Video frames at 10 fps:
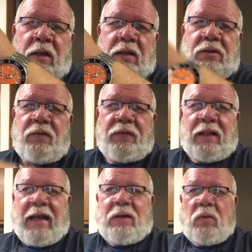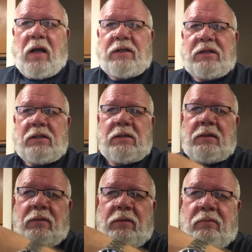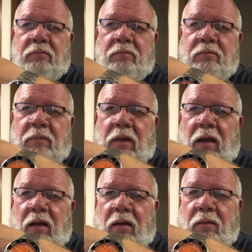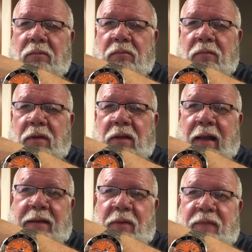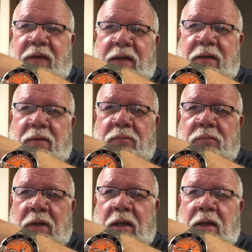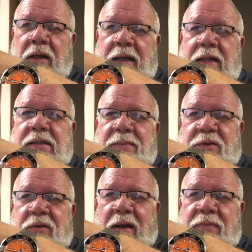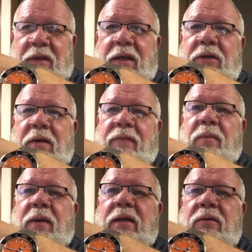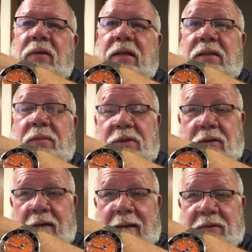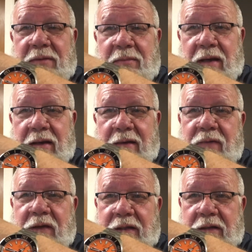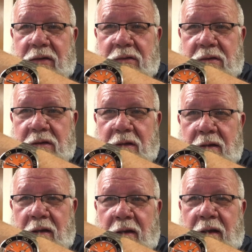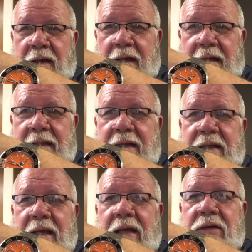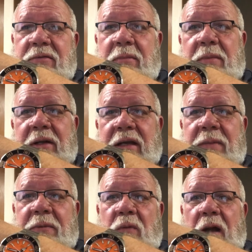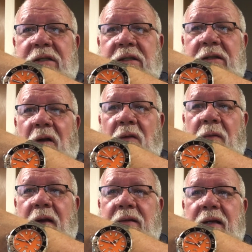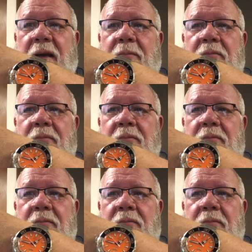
So if you like watches, like my video, hit subscribe. Thank you to everybody who has subscribed to my videos. And then to end, remember to keep your watches all wound up.